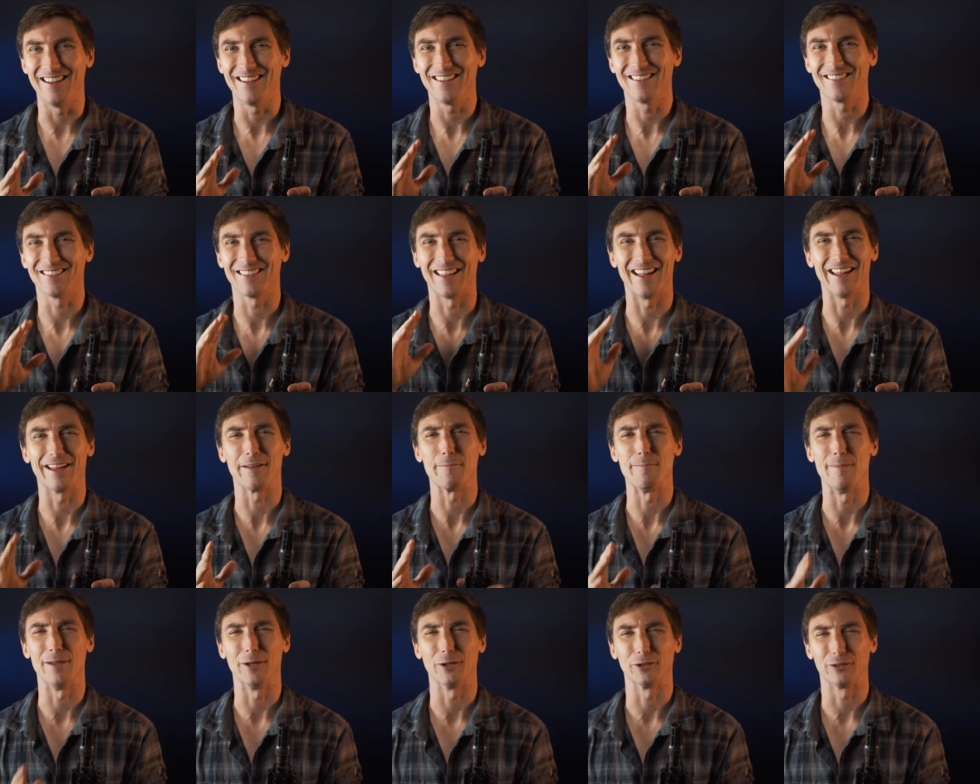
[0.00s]
AK-like
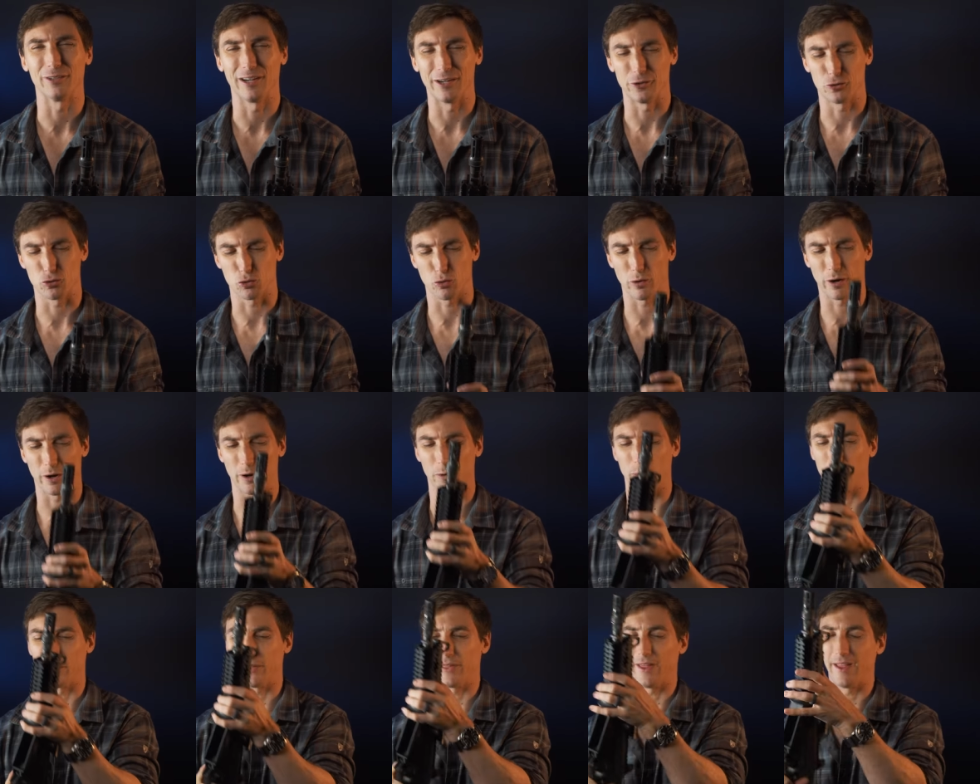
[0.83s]
military
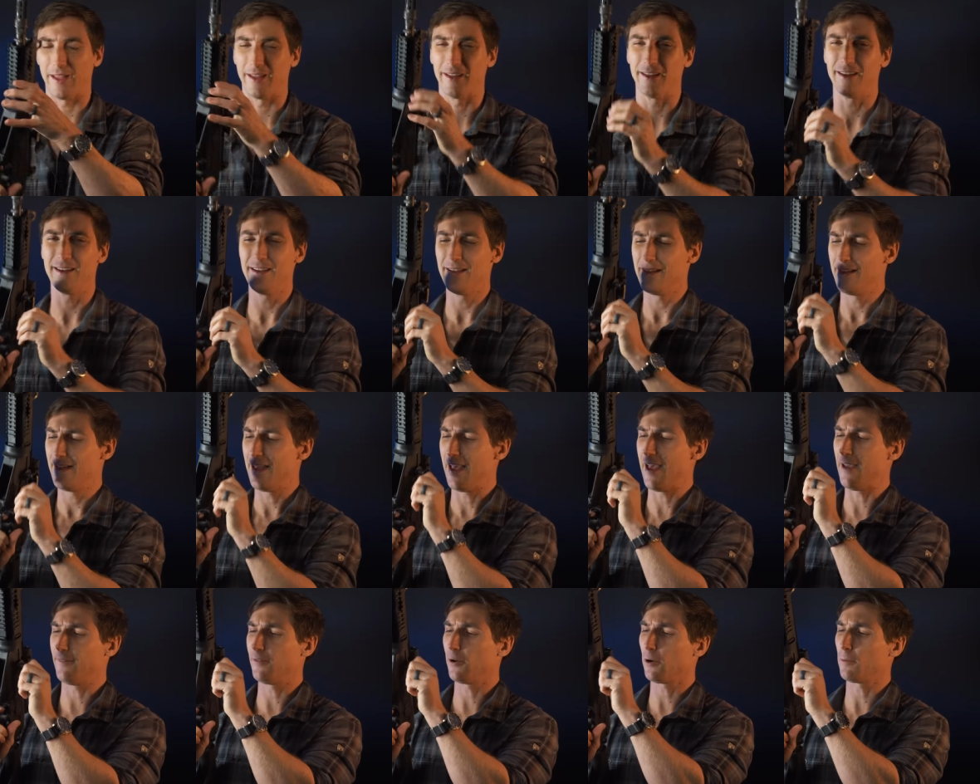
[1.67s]
trigger with a
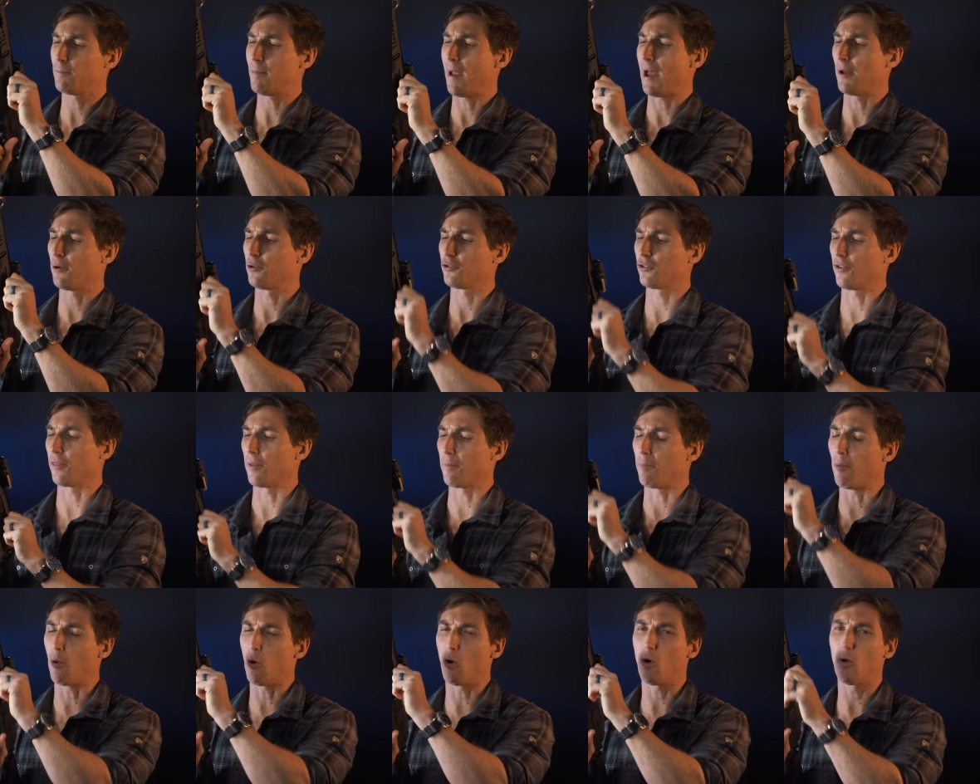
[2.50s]
heavier poundage on
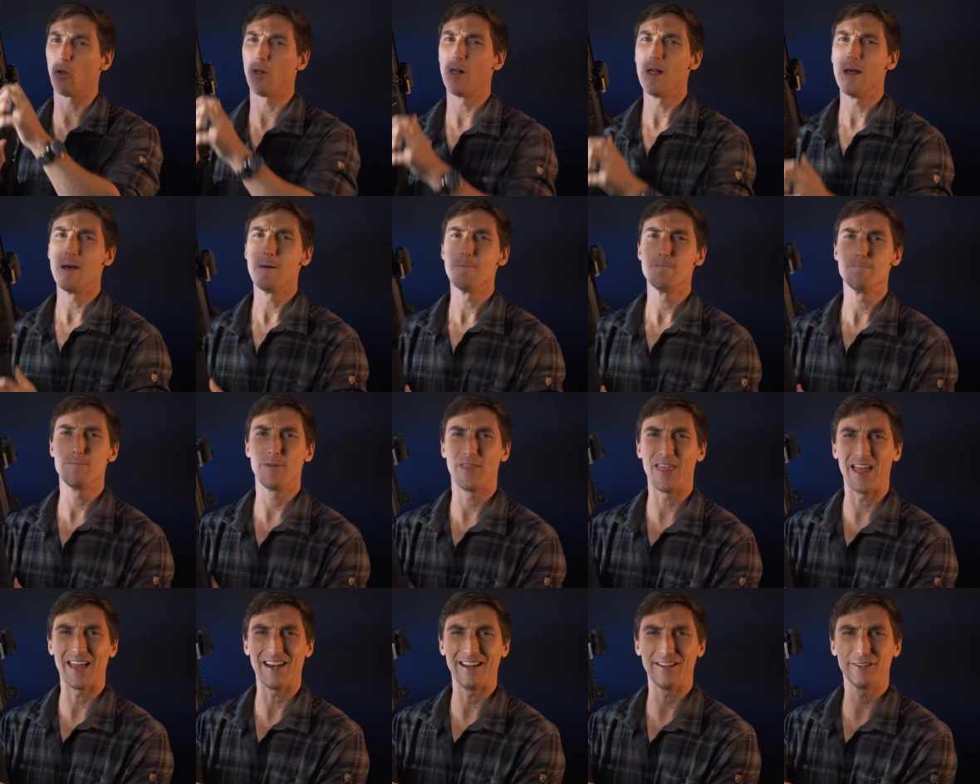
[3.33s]
the pull,
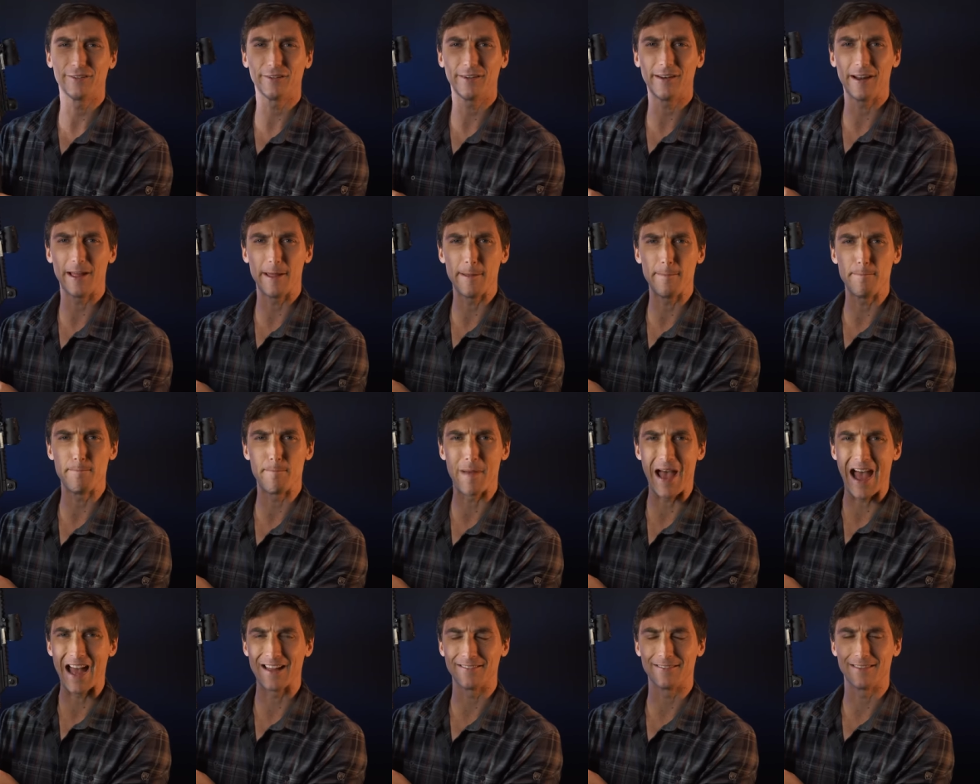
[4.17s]
but that isn't a
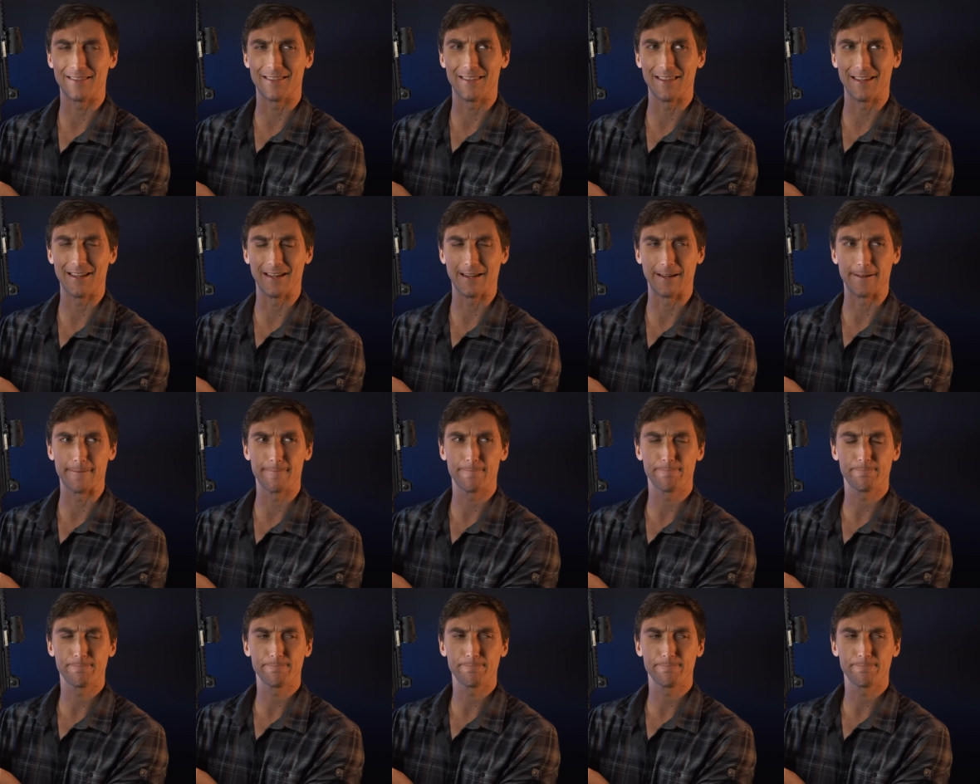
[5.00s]
bad thing.